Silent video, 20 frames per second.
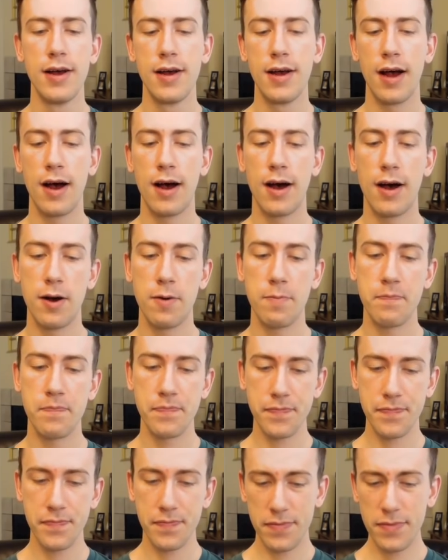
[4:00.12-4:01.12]
And
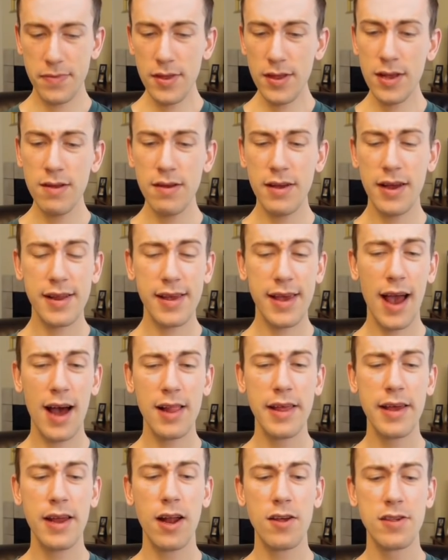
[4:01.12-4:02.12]

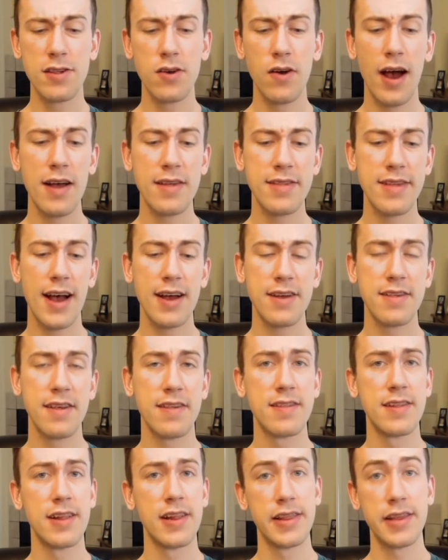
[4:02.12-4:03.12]
Gallade also has
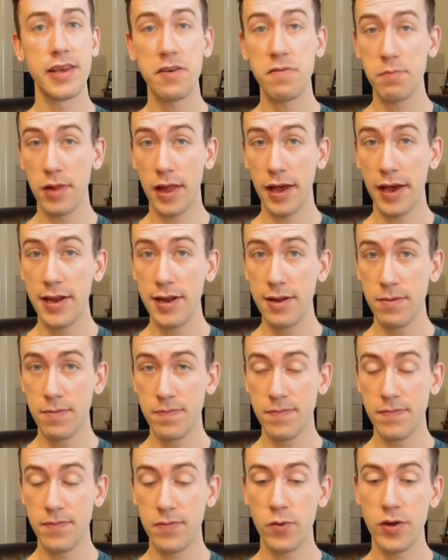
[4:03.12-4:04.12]
access to Leaf Blade,
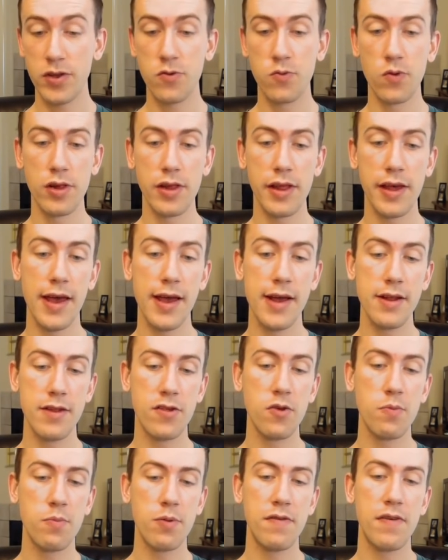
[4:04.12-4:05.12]
which will hit
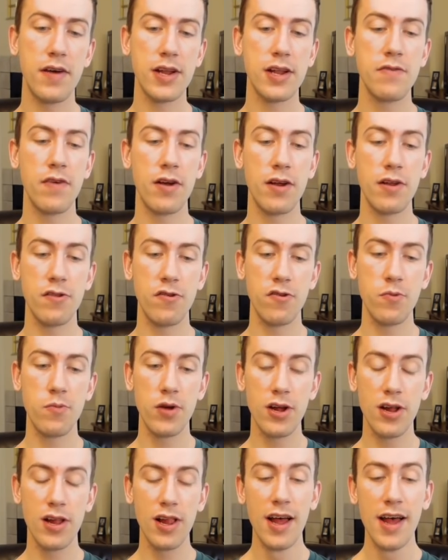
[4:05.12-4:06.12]
super effective on
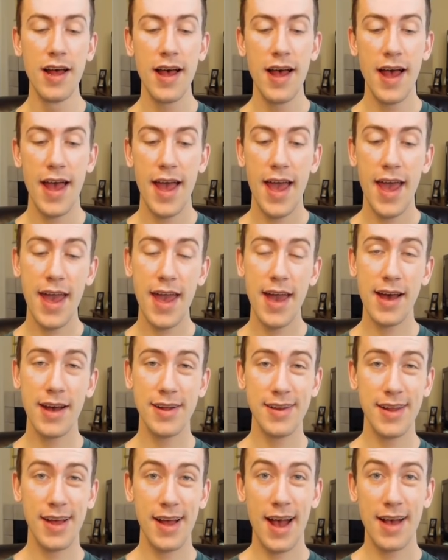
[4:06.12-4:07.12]
Azumarill,
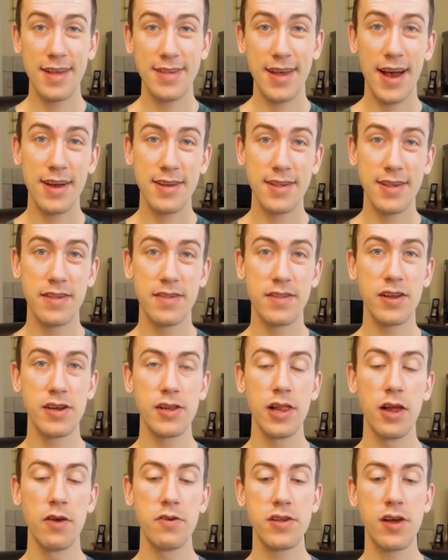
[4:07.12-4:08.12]
and has access to
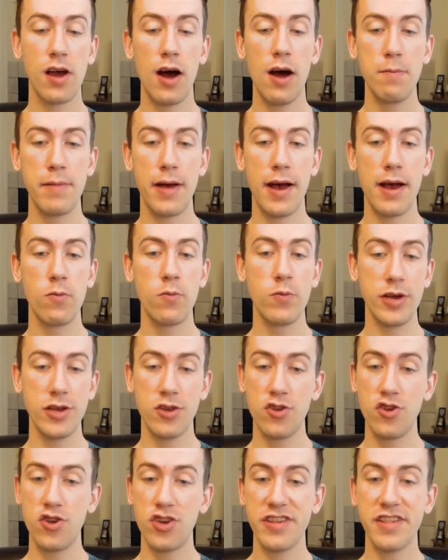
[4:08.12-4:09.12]
Close Combat,
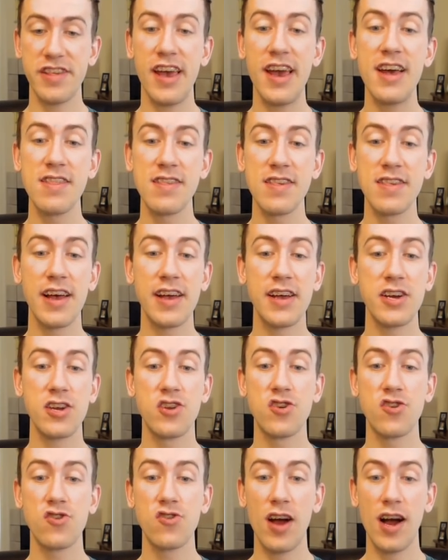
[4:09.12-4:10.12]
which just hits like a
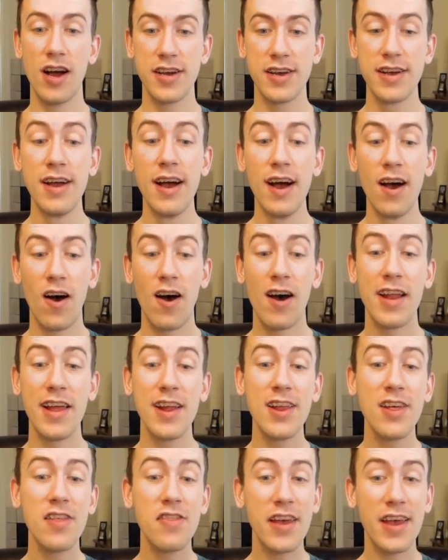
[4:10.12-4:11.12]
truck on
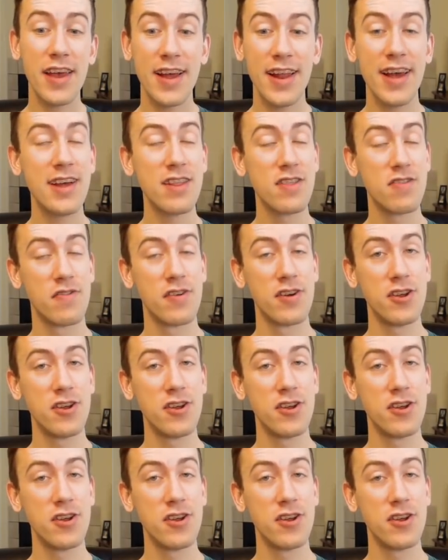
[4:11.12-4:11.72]
anything it hits for